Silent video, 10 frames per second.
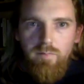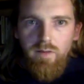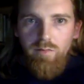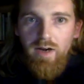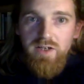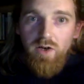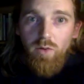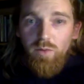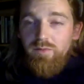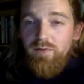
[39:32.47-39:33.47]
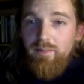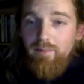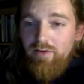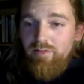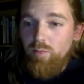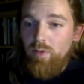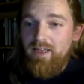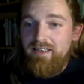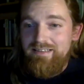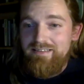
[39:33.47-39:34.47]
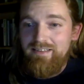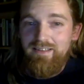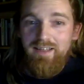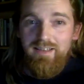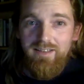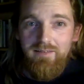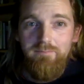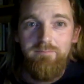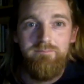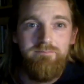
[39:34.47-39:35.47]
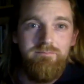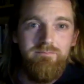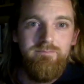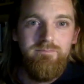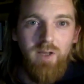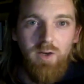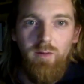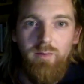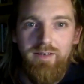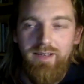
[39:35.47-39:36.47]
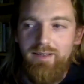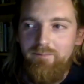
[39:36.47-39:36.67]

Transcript: threshold for the amount of weirdness that they can accommodate.